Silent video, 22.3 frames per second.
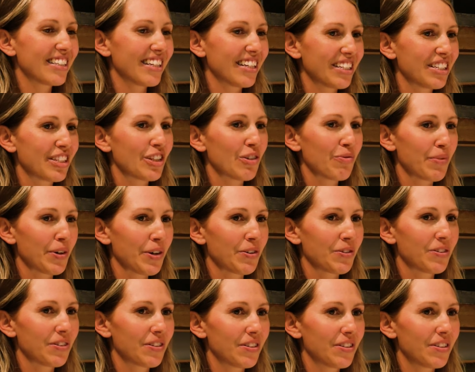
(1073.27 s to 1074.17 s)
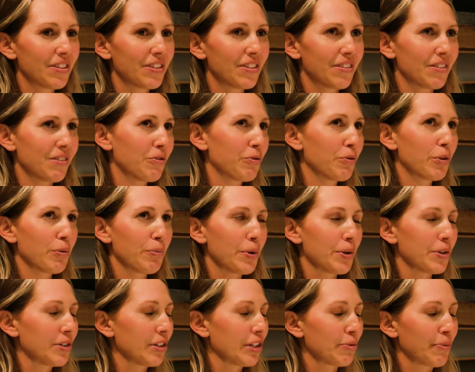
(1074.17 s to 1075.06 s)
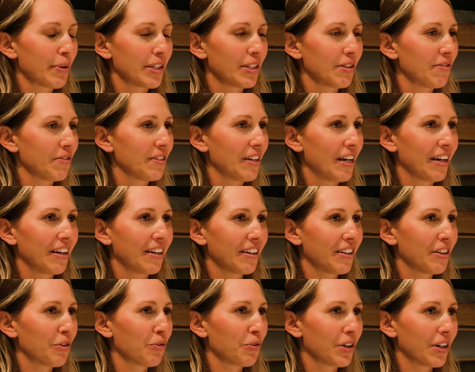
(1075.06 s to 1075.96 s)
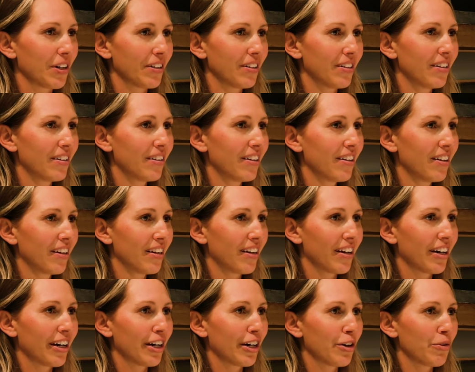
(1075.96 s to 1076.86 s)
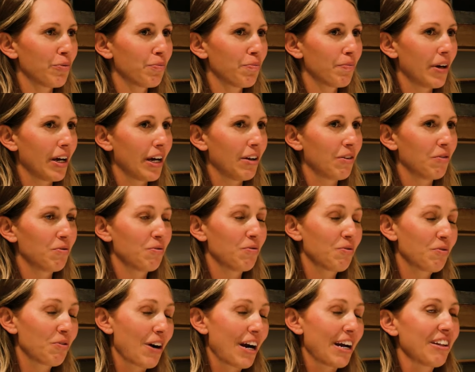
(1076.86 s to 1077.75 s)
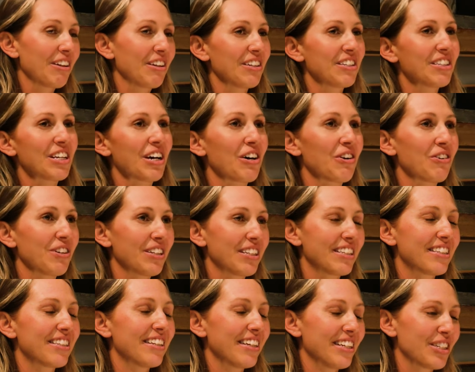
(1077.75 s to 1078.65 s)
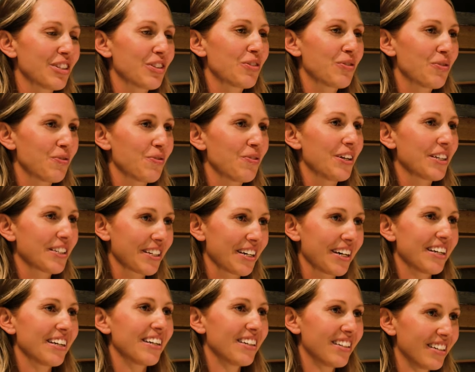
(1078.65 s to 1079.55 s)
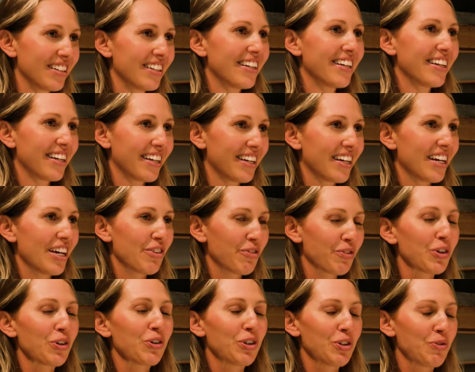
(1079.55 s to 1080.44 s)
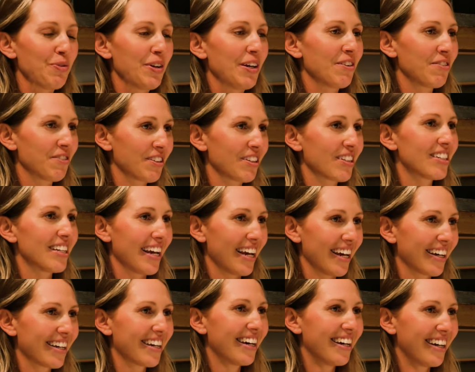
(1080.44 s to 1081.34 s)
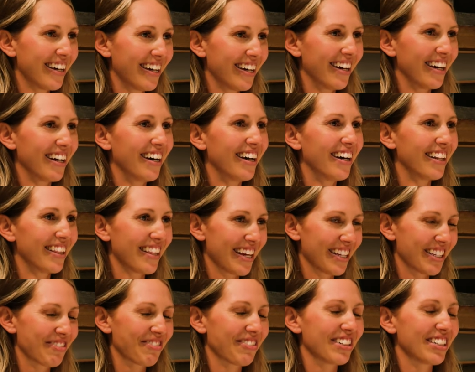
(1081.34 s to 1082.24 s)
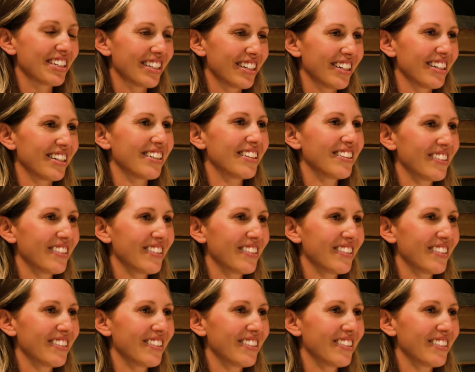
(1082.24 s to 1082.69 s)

It's, it's the most the most expensive steak in the world. Um, and rightly so. It's it's it's good. Yeah. It ruined me for steak. That's for sure.